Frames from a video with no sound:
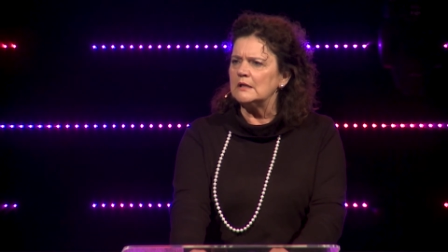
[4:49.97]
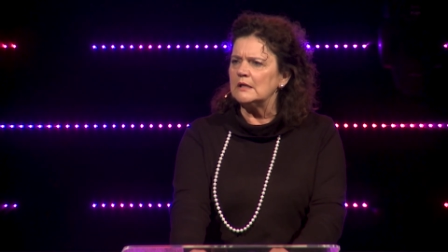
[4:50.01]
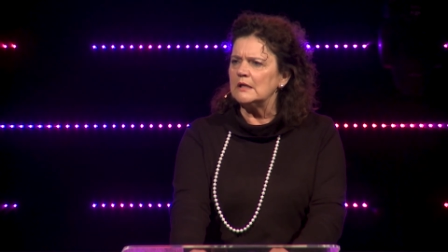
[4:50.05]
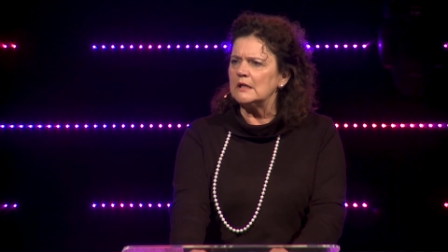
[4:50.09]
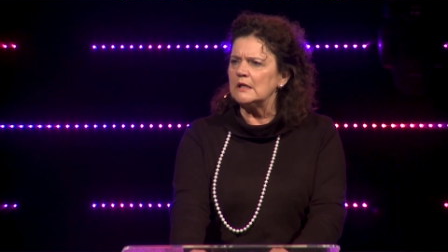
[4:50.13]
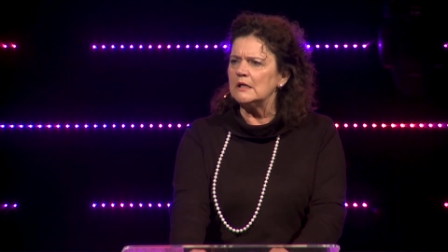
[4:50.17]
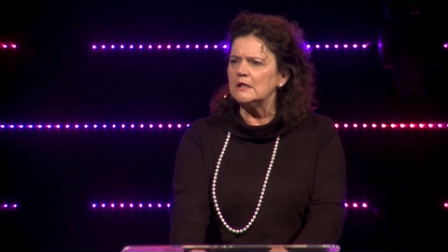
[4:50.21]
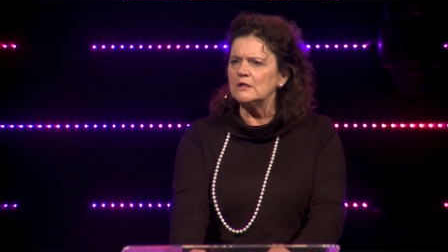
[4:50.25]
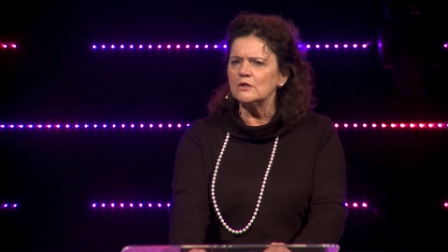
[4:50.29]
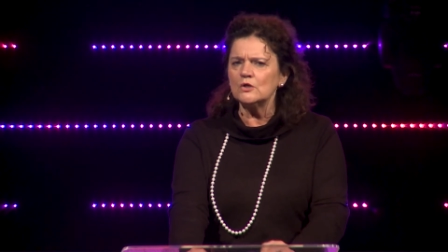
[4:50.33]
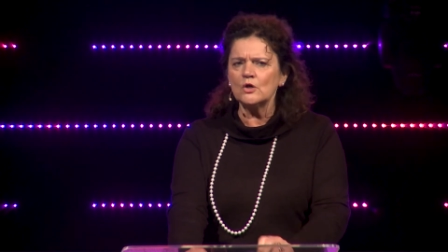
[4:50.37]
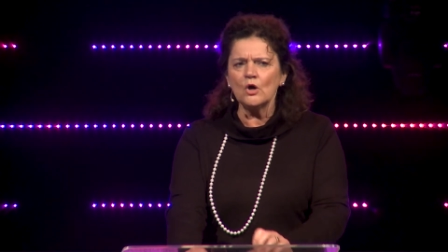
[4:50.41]

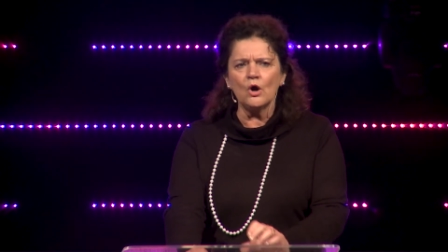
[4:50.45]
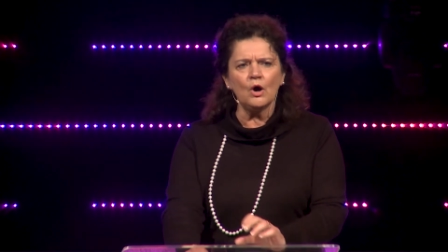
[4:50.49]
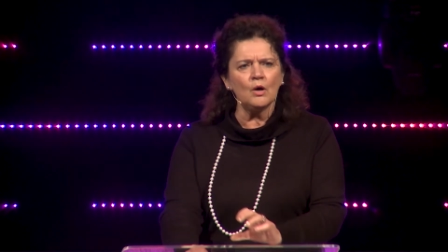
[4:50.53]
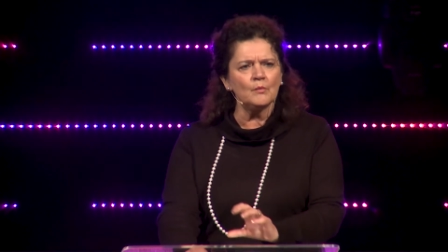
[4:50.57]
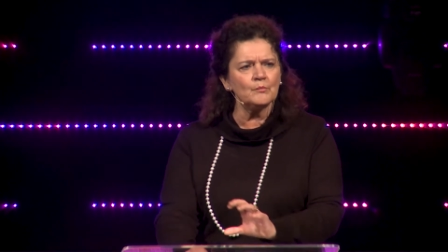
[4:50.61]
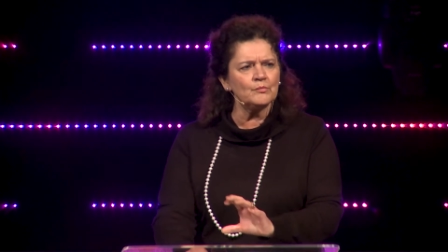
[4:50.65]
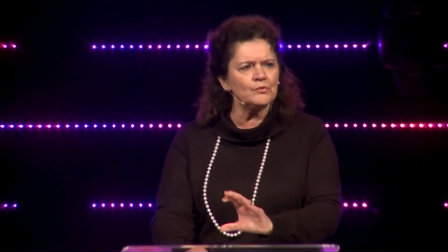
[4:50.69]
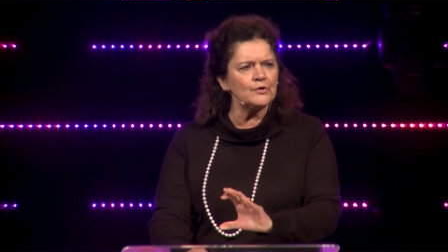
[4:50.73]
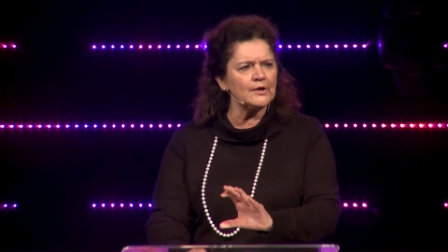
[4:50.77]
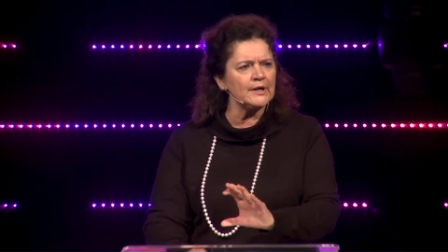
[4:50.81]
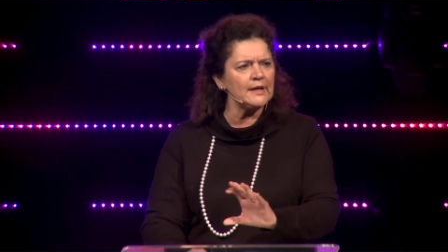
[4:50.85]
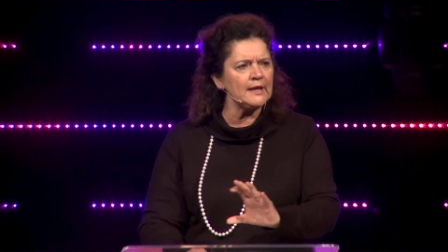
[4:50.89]

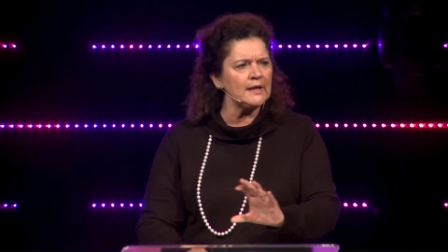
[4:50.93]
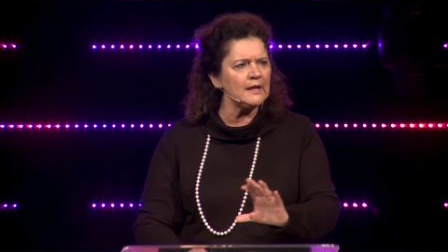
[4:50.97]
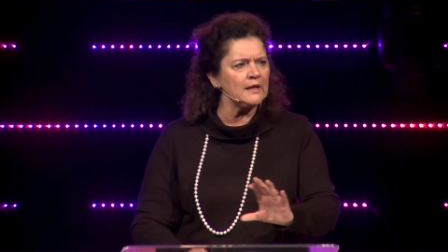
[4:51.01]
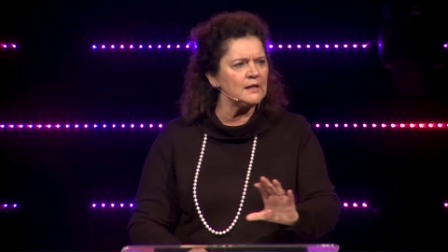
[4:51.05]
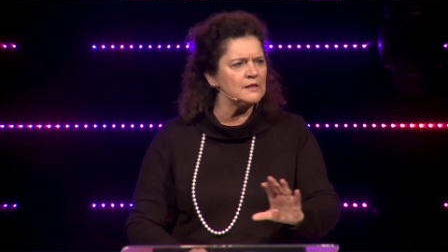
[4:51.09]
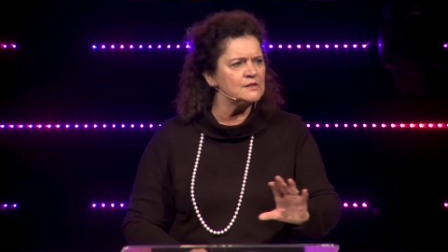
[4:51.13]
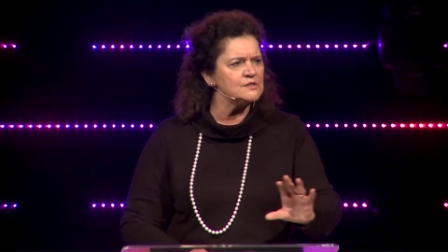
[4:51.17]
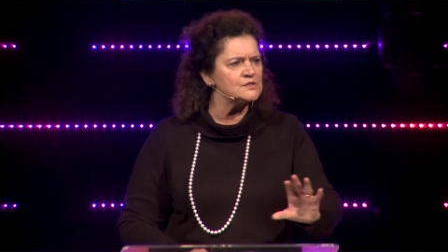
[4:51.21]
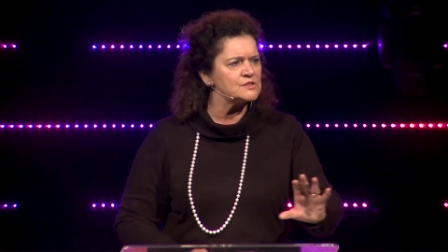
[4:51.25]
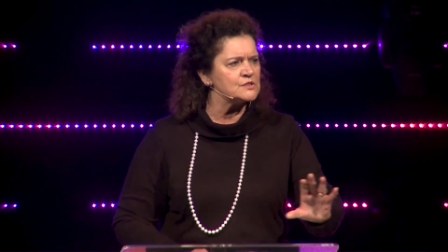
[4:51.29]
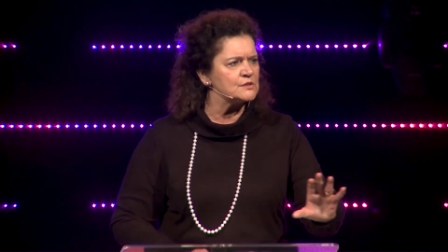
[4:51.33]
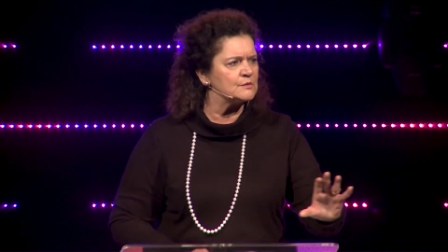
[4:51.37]

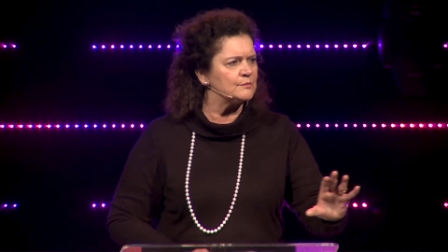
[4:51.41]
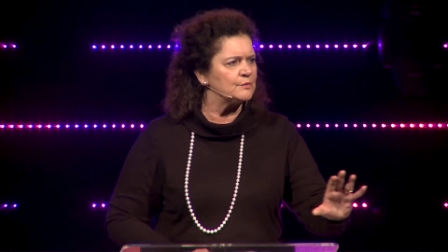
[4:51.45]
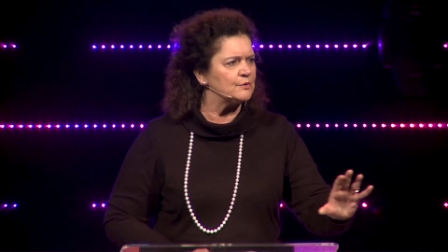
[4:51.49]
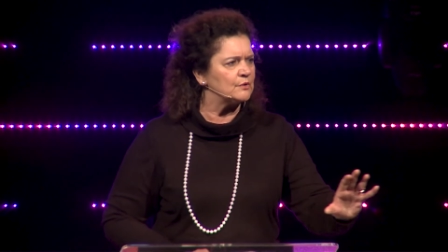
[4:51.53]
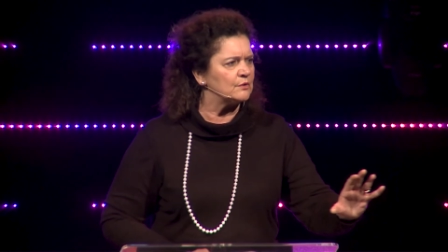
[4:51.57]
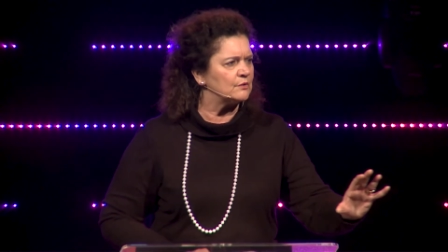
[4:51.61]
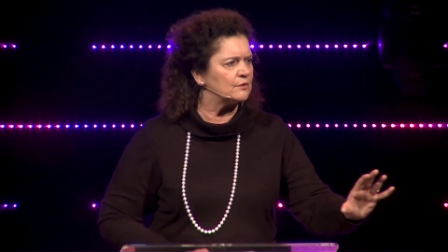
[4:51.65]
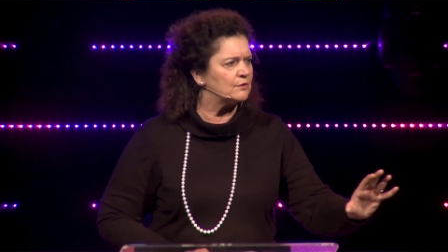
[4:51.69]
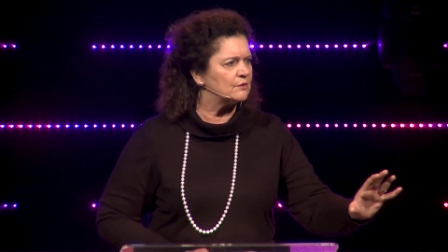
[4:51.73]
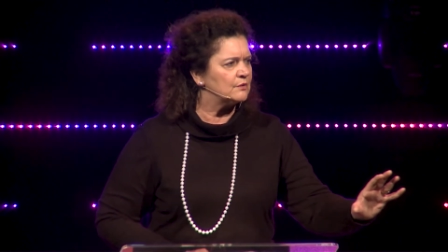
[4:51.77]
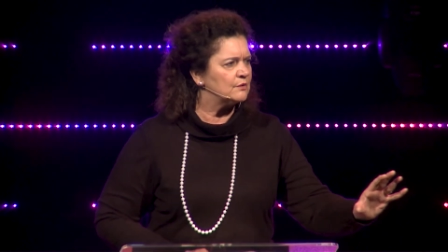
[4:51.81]
incomprehensible.